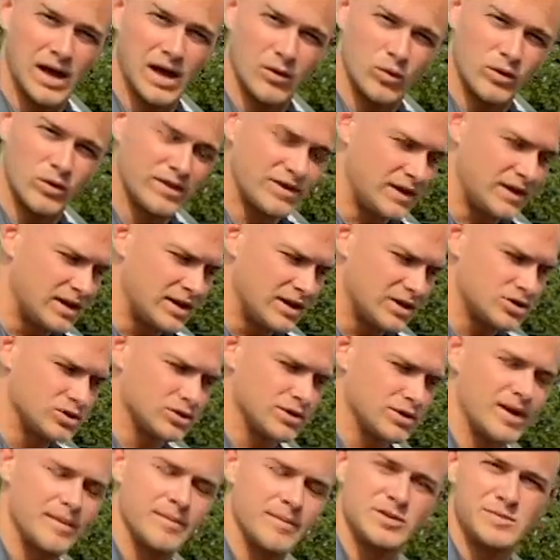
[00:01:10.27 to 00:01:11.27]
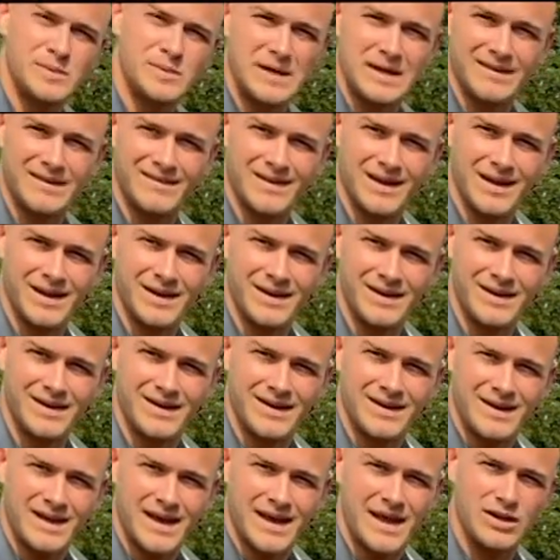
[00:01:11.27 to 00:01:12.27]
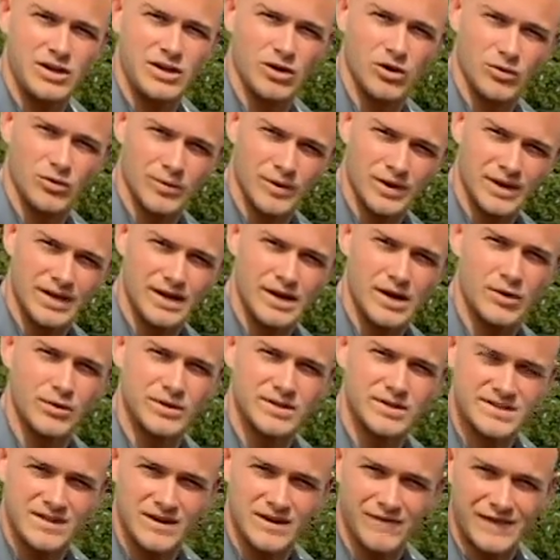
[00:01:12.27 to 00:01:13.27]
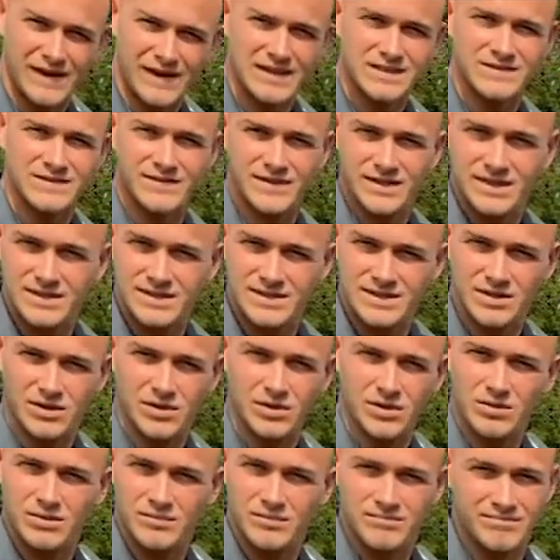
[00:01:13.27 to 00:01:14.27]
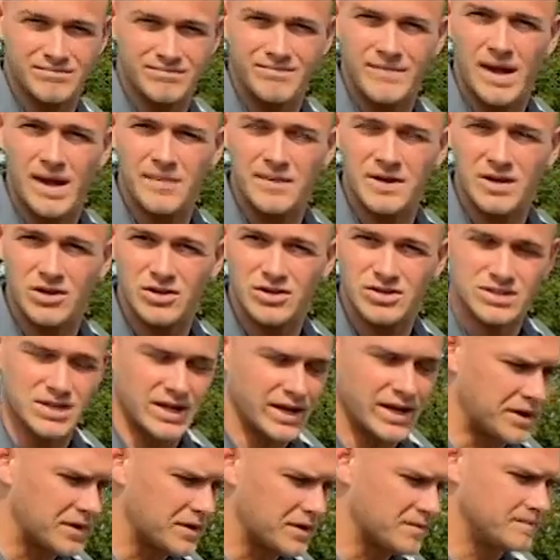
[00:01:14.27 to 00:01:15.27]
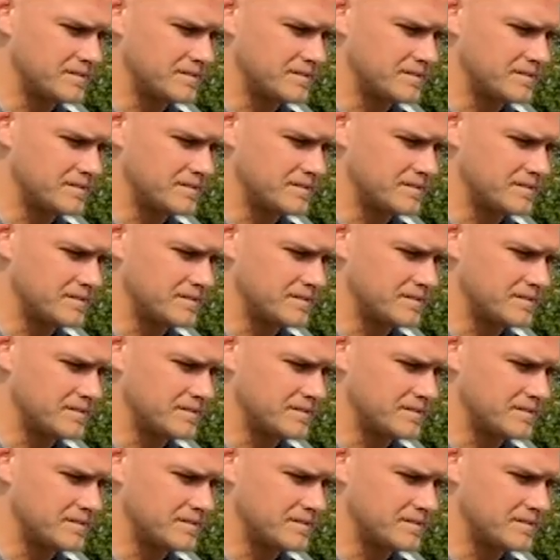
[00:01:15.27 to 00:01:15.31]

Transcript: with the initial damage being done, and you don't really notice the effects of it until maybe years later.